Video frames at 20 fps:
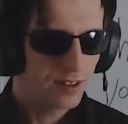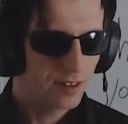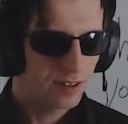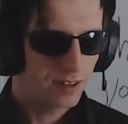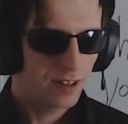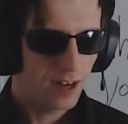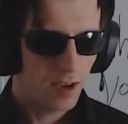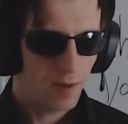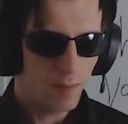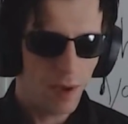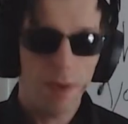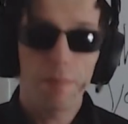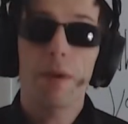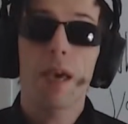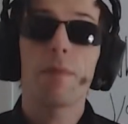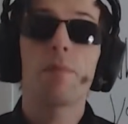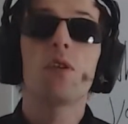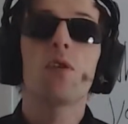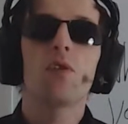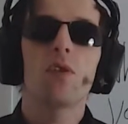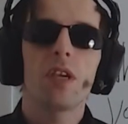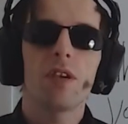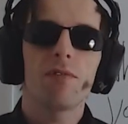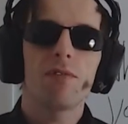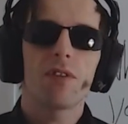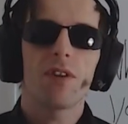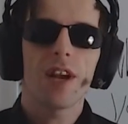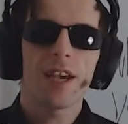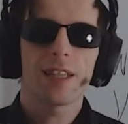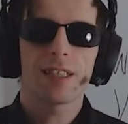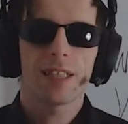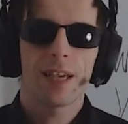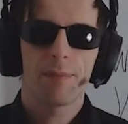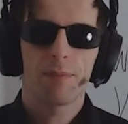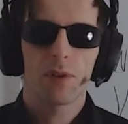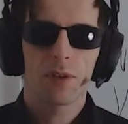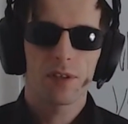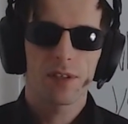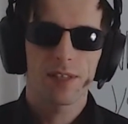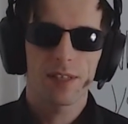You know, maybe you even drag some
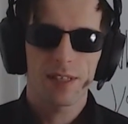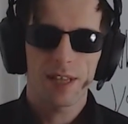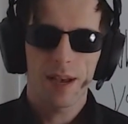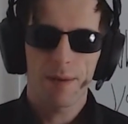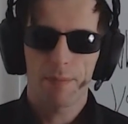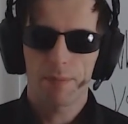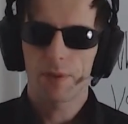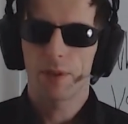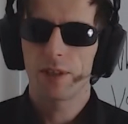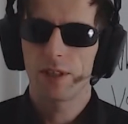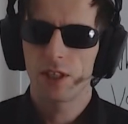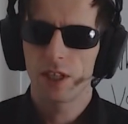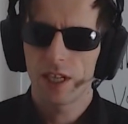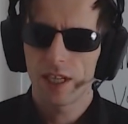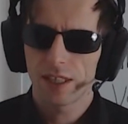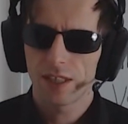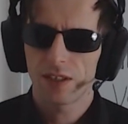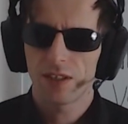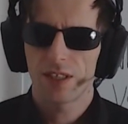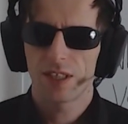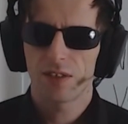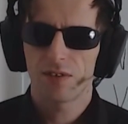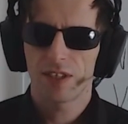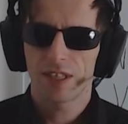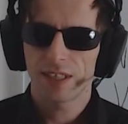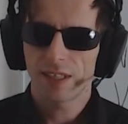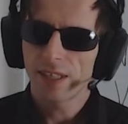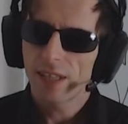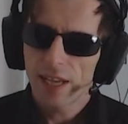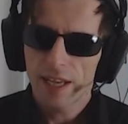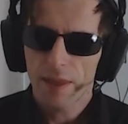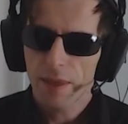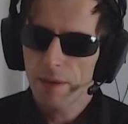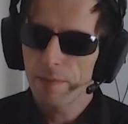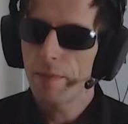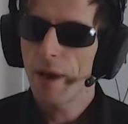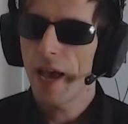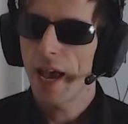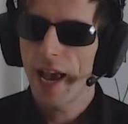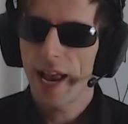to a stump just to asphyxiate
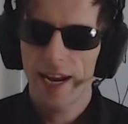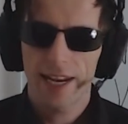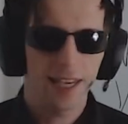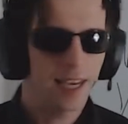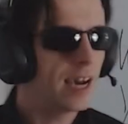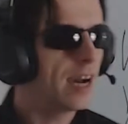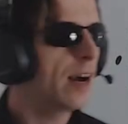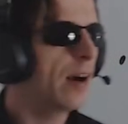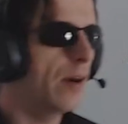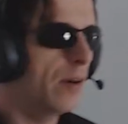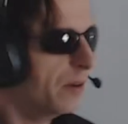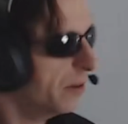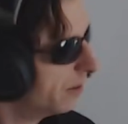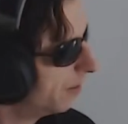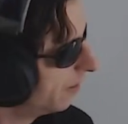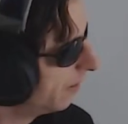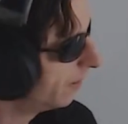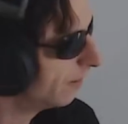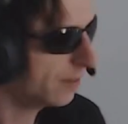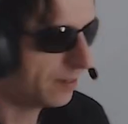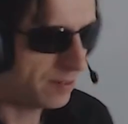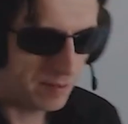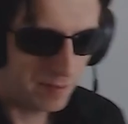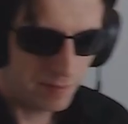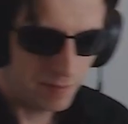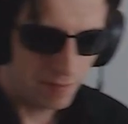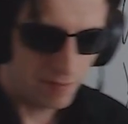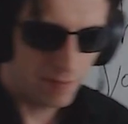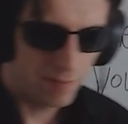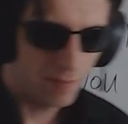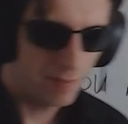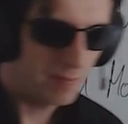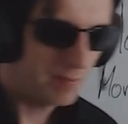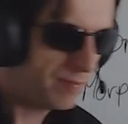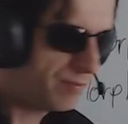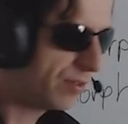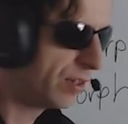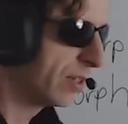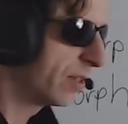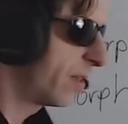them anyhow.
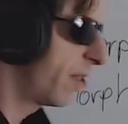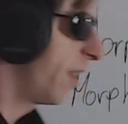First